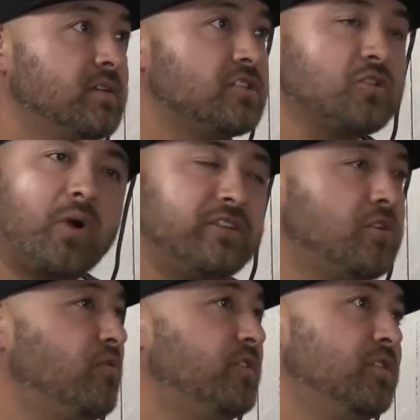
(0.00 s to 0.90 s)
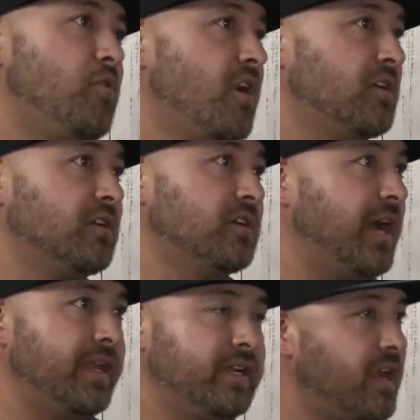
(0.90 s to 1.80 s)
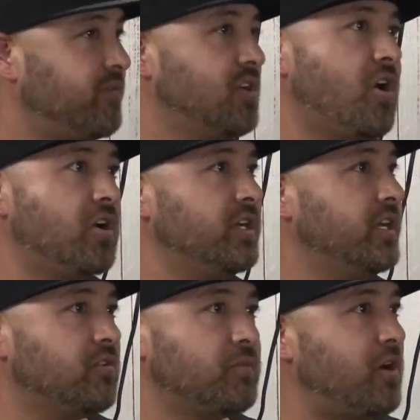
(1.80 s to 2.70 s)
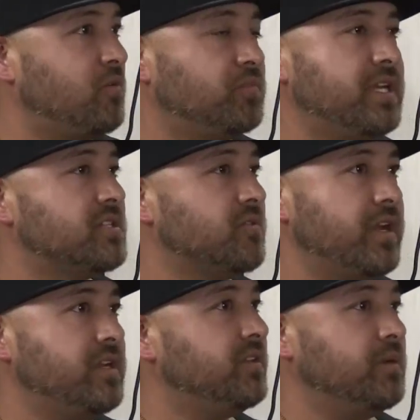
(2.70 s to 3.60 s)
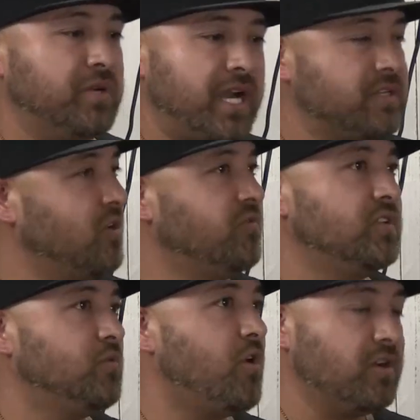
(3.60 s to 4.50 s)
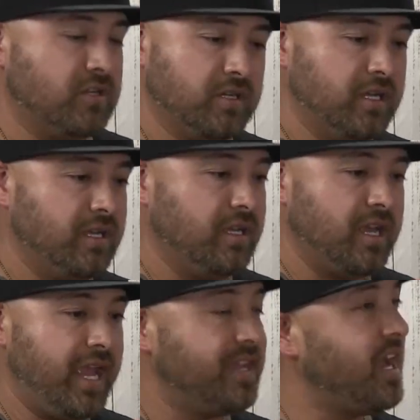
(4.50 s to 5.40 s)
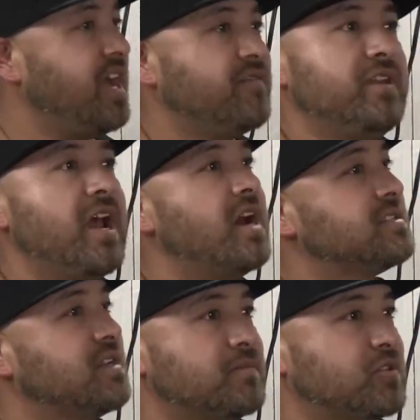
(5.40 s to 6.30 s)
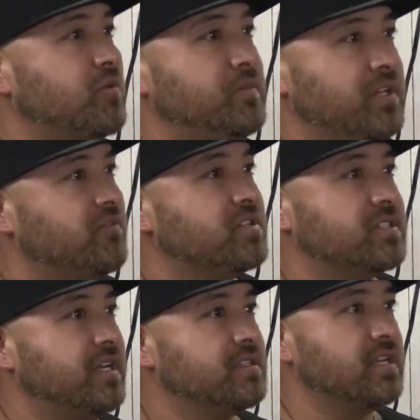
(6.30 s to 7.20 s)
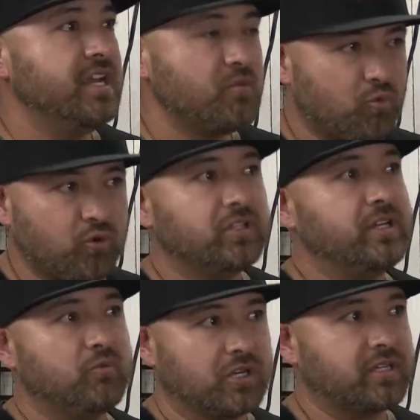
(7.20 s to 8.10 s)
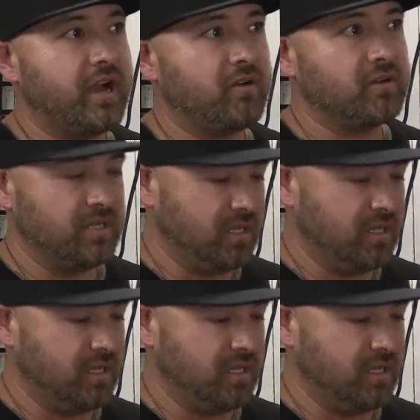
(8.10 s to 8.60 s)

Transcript: So I dove in the water. Yeah. I didn't have a car yet or my own place or anything, mm-hmm. but I mm-hmm. dove in the water and I have not stopped swimming ever since. Yeah. It really worked out. Yeah.